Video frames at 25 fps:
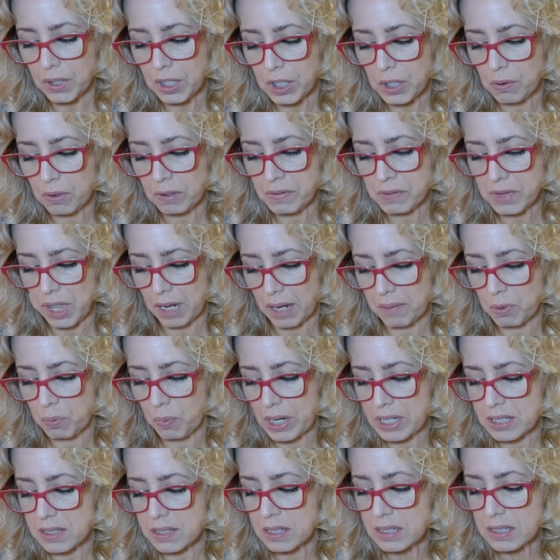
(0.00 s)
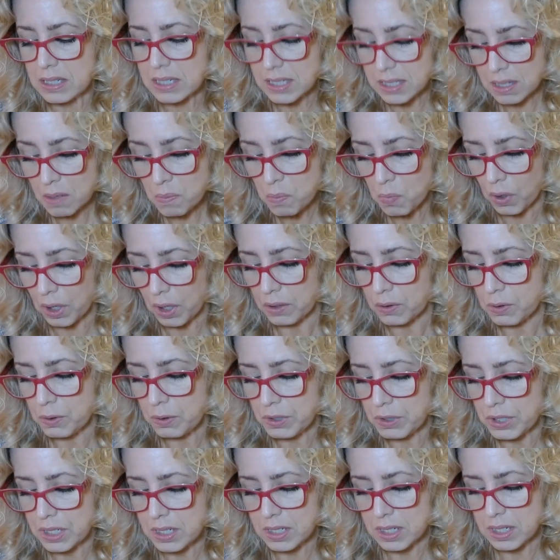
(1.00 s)
think you have time to waste on someone
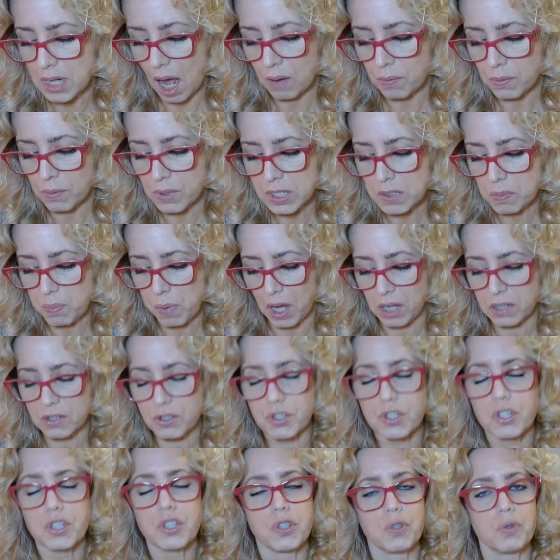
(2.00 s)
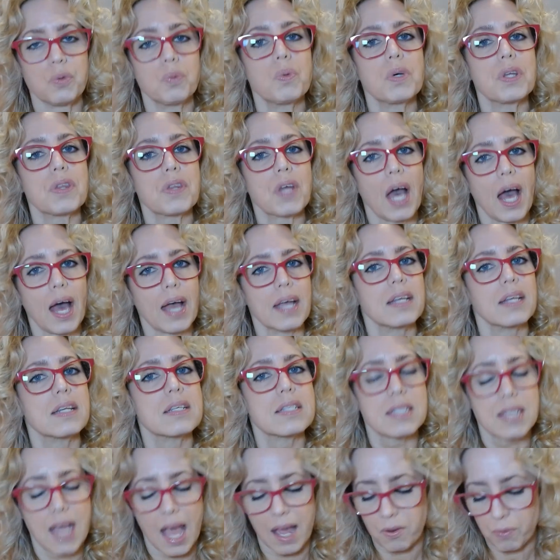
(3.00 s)
who does not respond to you with
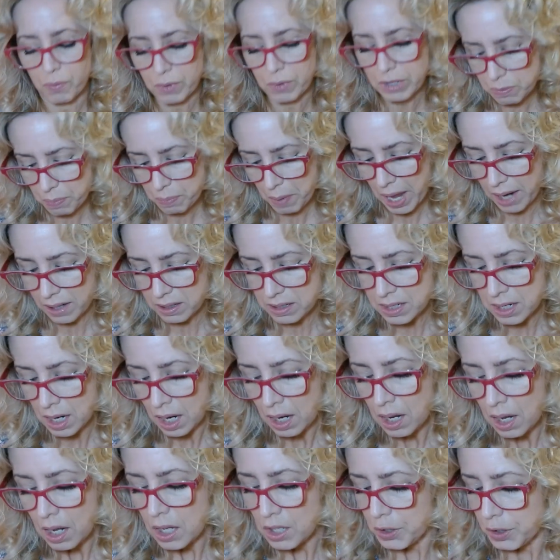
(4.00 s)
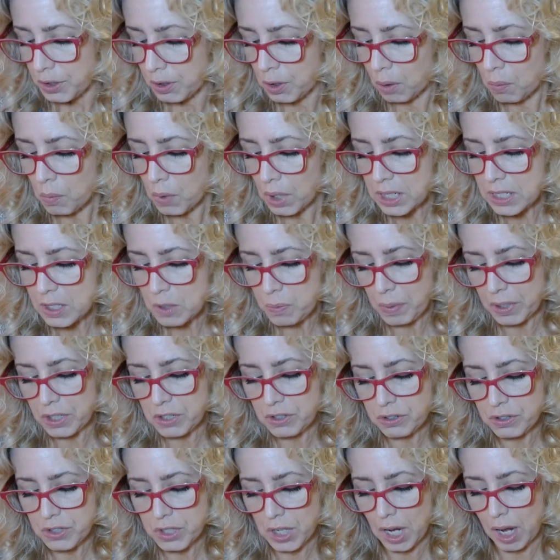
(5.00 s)
kindness and respect. You don't want to
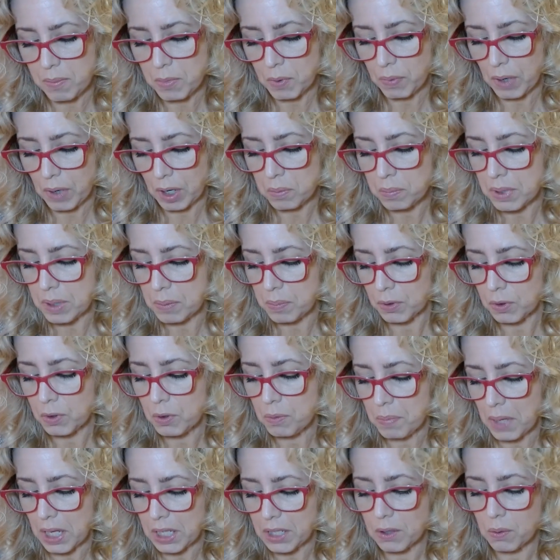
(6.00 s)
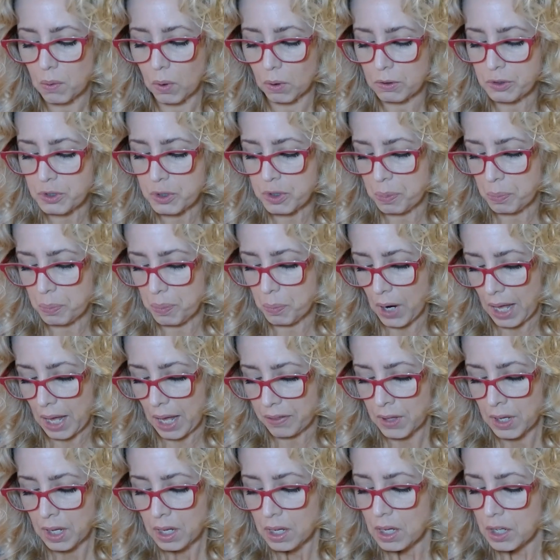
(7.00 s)
spend your time around people who make you hold your
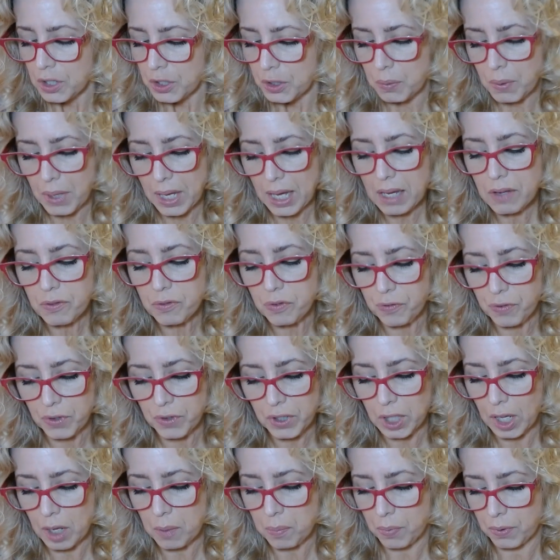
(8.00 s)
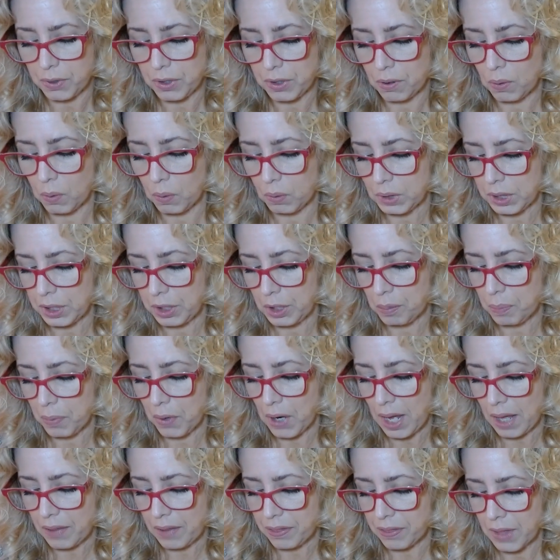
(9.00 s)
breath. You can't fill up when you're holding your
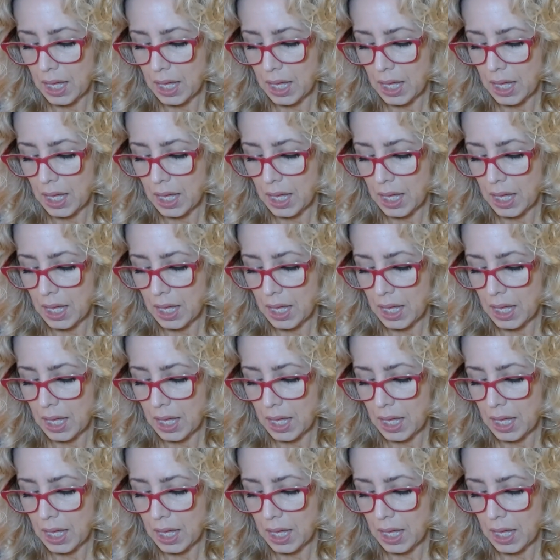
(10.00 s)
breath.